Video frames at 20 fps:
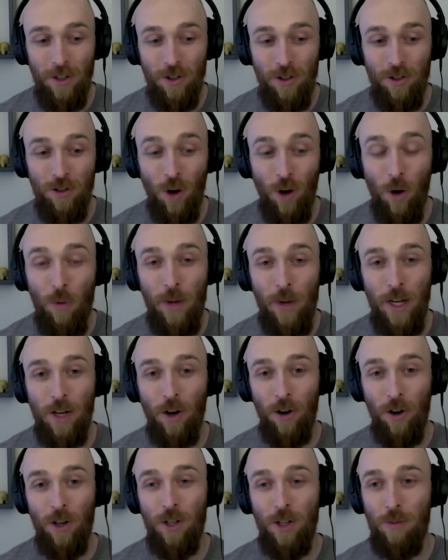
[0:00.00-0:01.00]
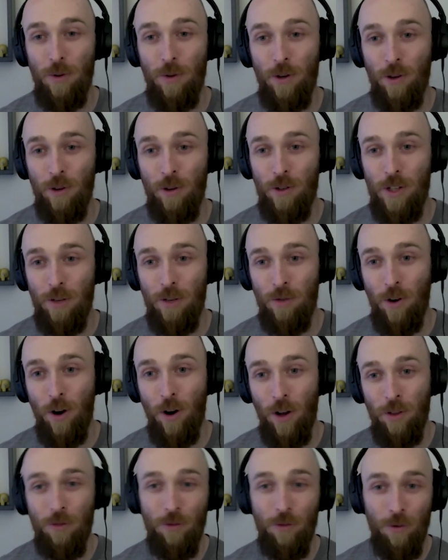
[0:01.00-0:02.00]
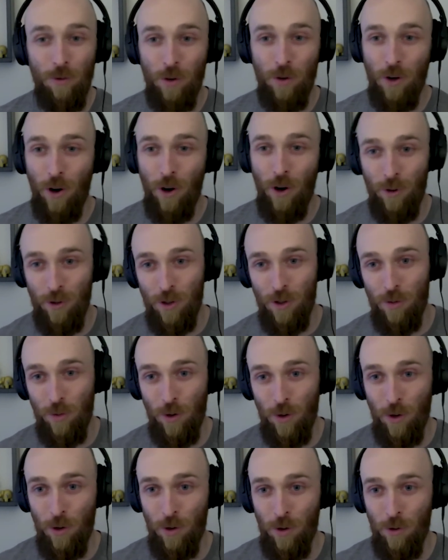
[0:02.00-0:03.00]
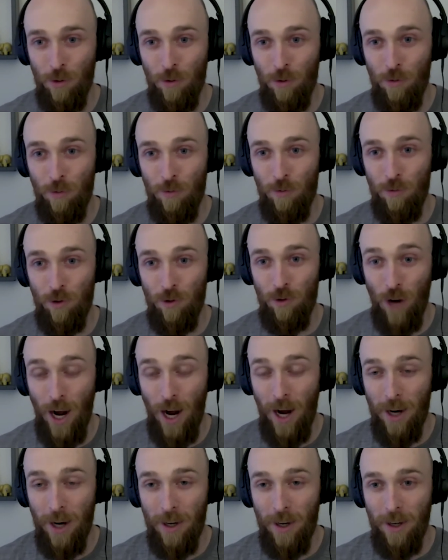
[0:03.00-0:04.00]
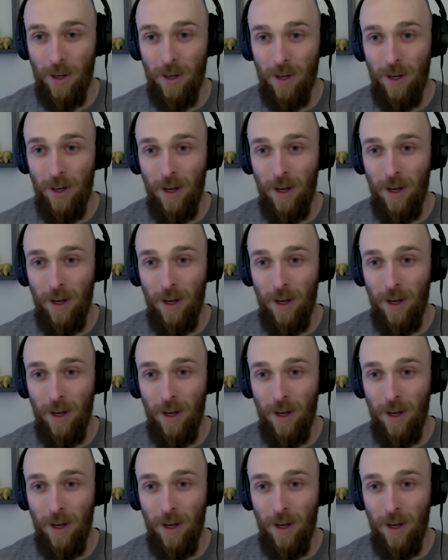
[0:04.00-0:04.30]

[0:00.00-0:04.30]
so many entrepreneurs have gone through the College Pro track.